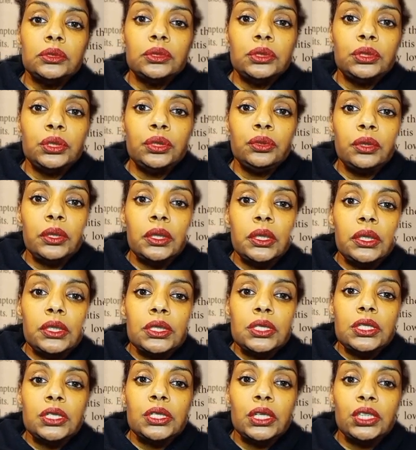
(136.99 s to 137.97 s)
do
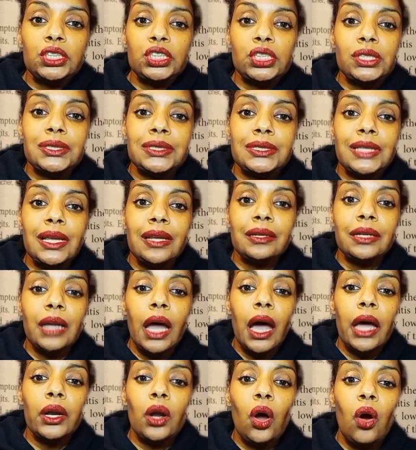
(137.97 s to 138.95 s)
things such as
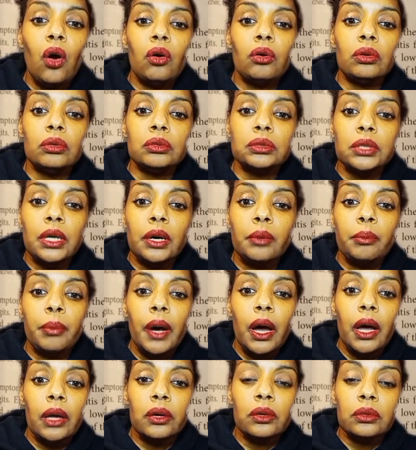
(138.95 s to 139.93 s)
not hold a
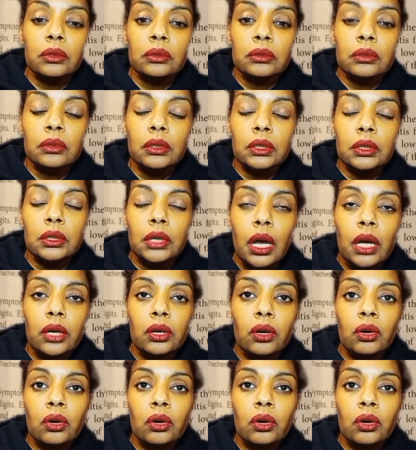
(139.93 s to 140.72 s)
bottle or not